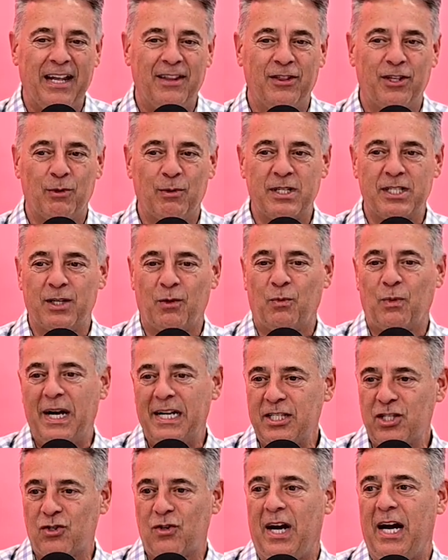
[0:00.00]
and there was a
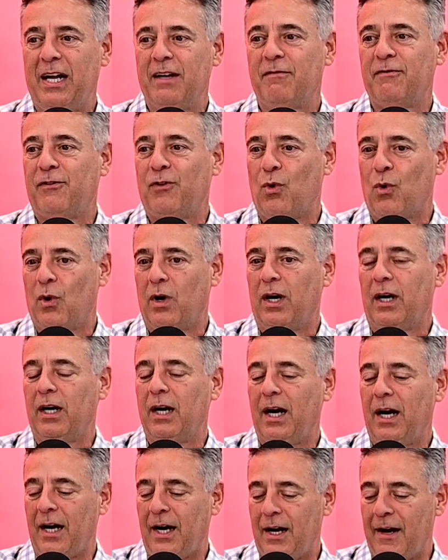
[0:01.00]
restaurant
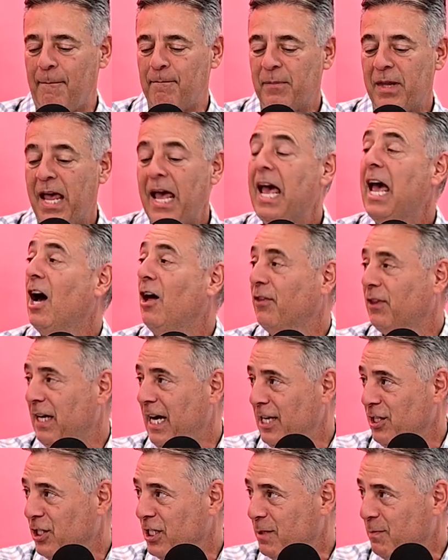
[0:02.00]
for health
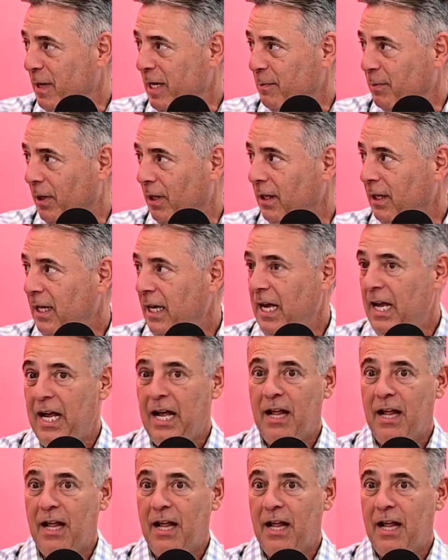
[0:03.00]
conscious people.